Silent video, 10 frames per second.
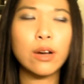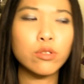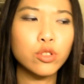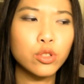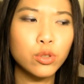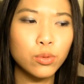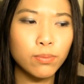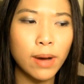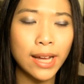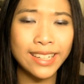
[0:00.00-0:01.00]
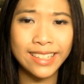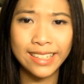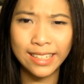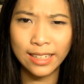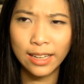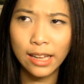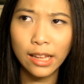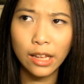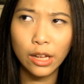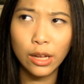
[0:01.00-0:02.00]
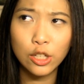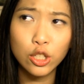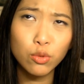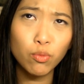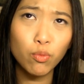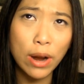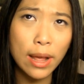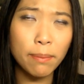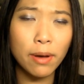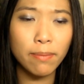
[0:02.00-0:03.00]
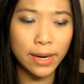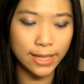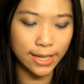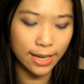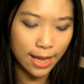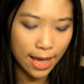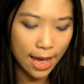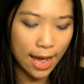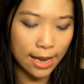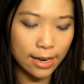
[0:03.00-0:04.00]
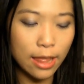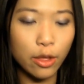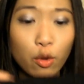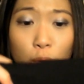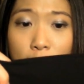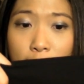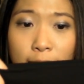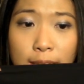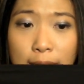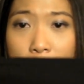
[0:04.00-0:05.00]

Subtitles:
down to just right above my knee. And the great thing is